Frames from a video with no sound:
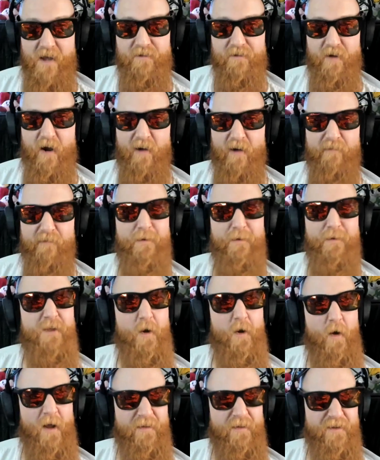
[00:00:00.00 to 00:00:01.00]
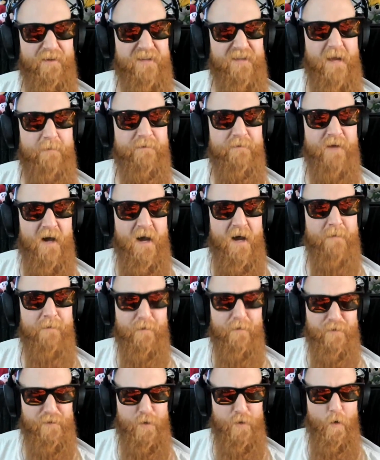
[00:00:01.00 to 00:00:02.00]
off, but they're at the same time
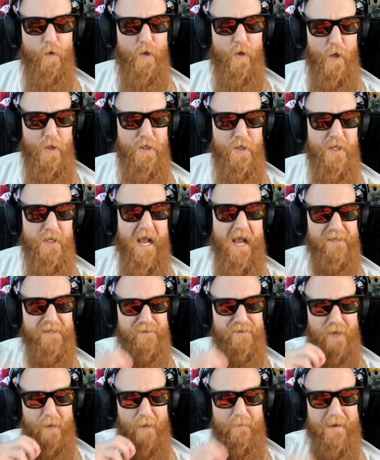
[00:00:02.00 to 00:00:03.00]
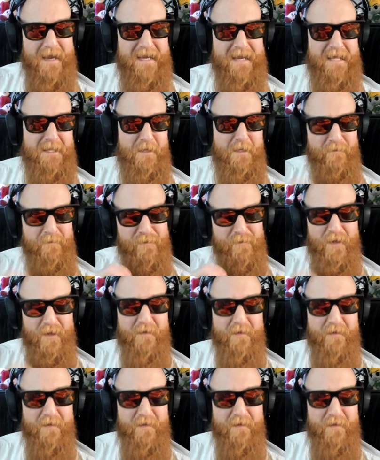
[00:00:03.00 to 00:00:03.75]
they're so good you can't stop eating them. so like,